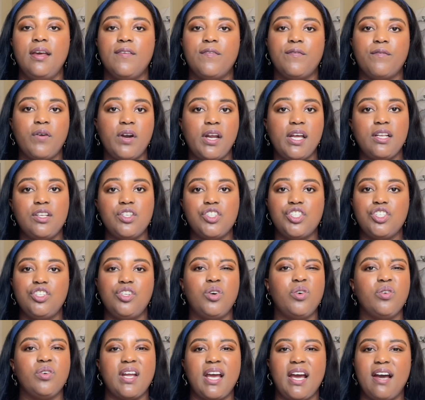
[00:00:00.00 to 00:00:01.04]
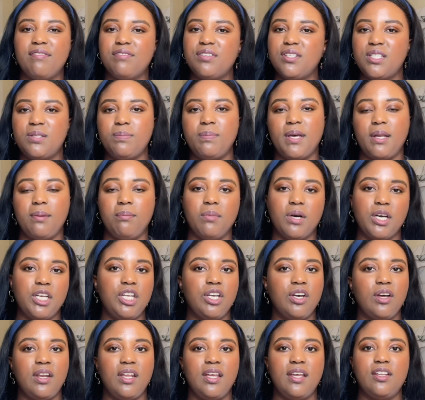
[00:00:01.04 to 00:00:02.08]
French. You don't have to spend money
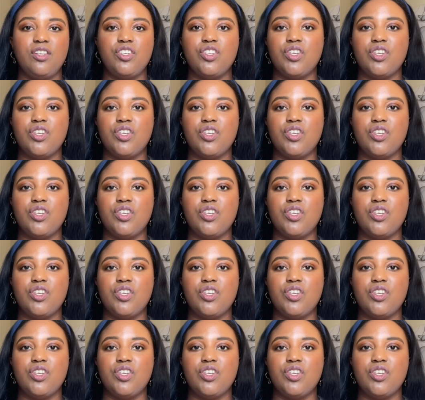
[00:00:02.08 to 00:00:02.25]
on it.